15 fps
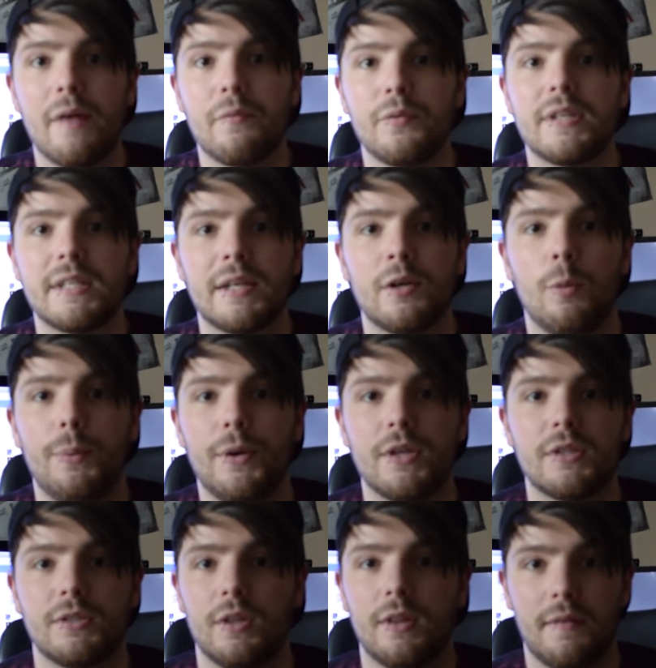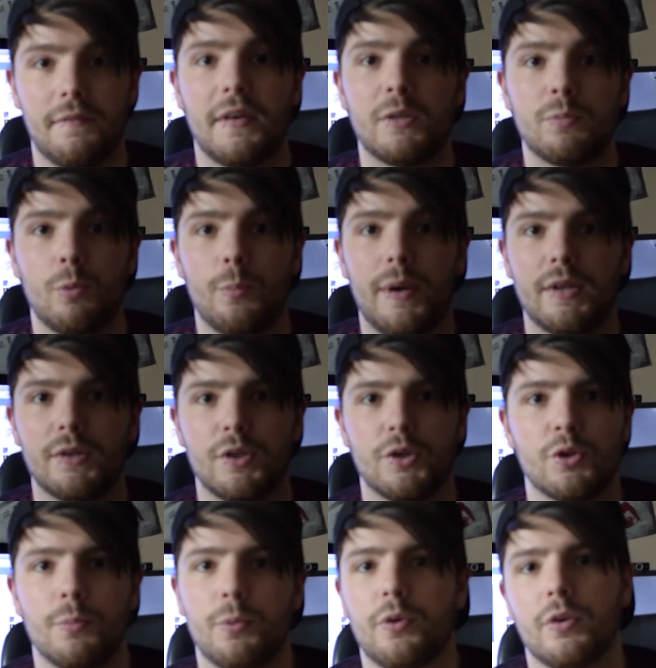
every single person on that Facebook page to jump